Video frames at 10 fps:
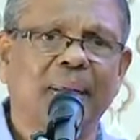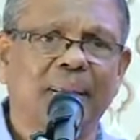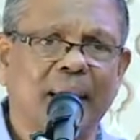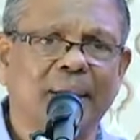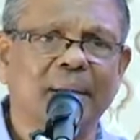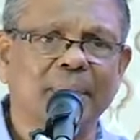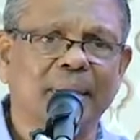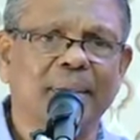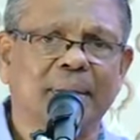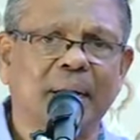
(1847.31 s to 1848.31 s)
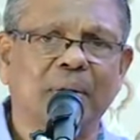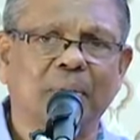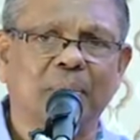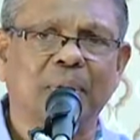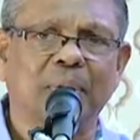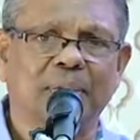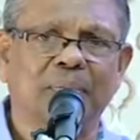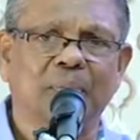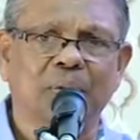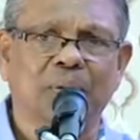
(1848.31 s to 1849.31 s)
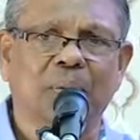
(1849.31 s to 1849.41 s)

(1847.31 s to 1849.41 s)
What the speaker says: the academic study of Buddhism was